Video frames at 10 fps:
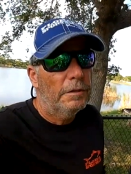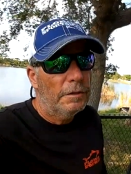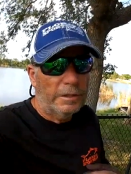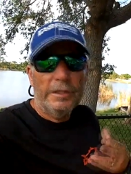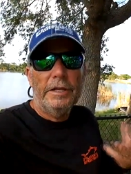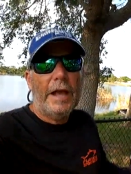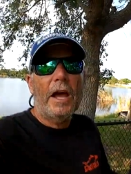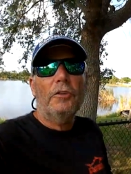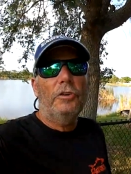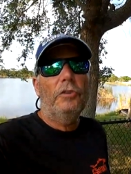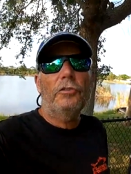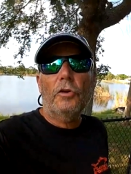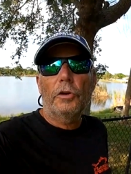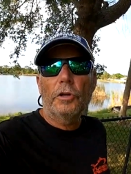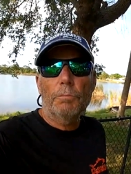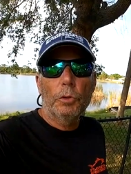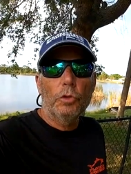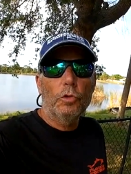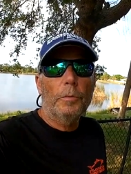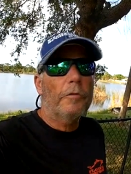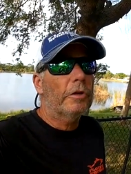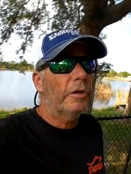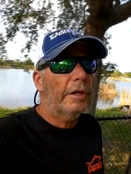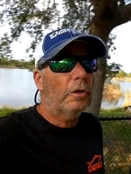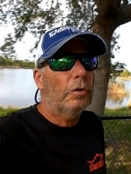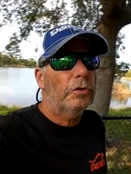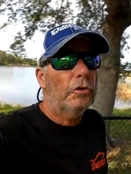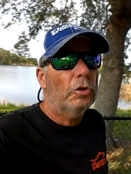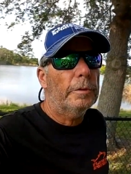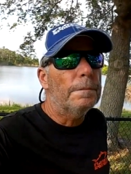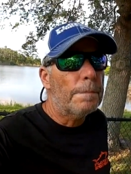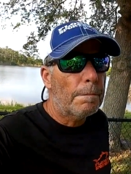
you know, the algae starting to bloom over in Lake Okeechobee.